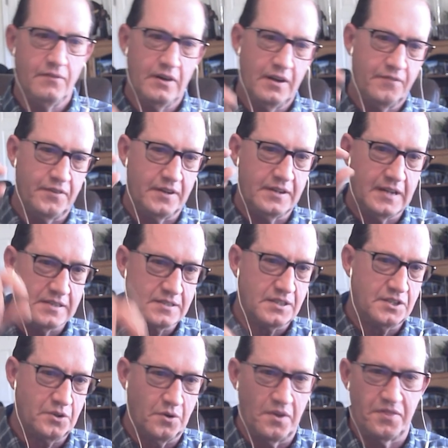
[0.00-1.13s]
even if it
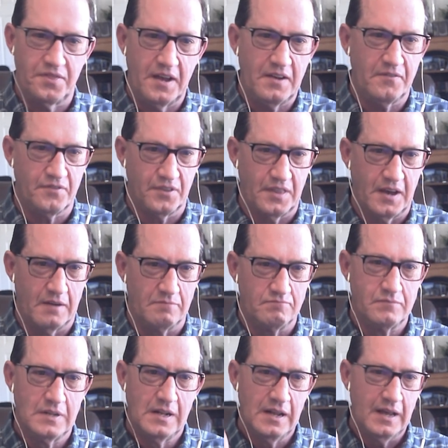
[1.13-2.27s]
doesn't do a thing for them,